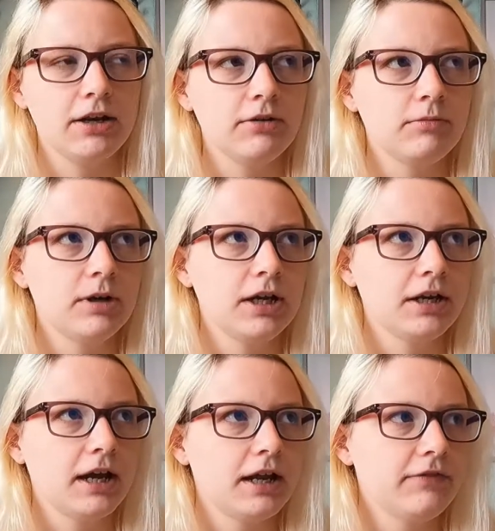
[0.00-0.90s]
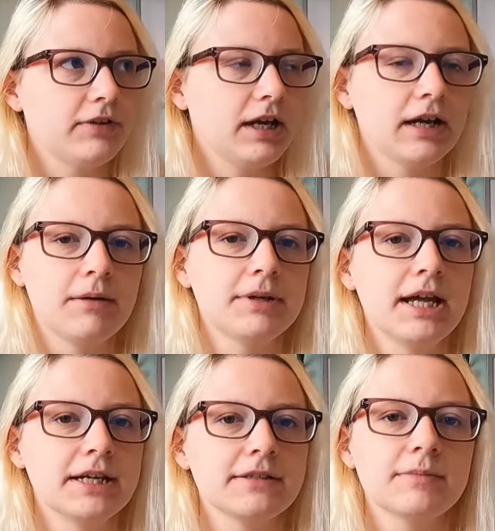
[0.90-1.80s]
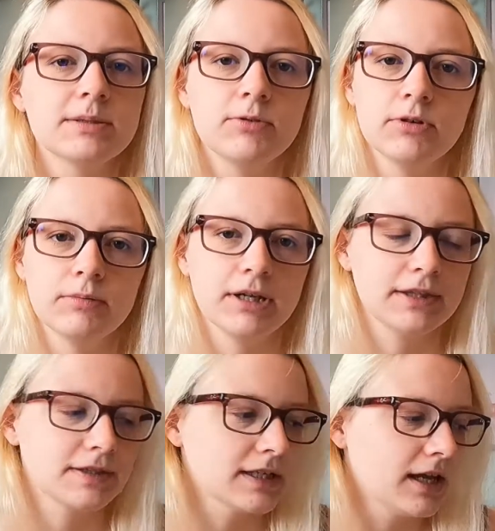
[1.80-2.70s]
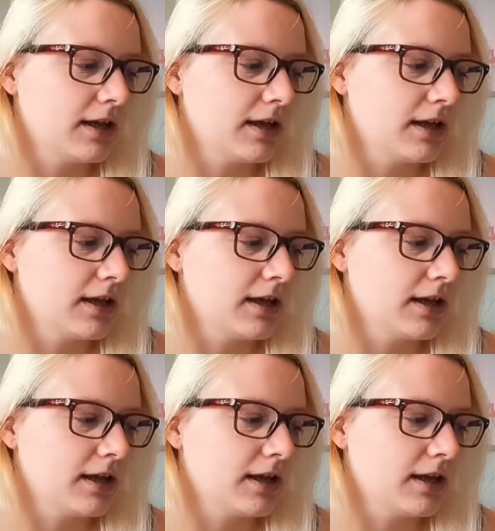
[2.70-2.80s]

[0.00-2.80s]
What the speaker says: a long one and I feel like I would like some smaller ones.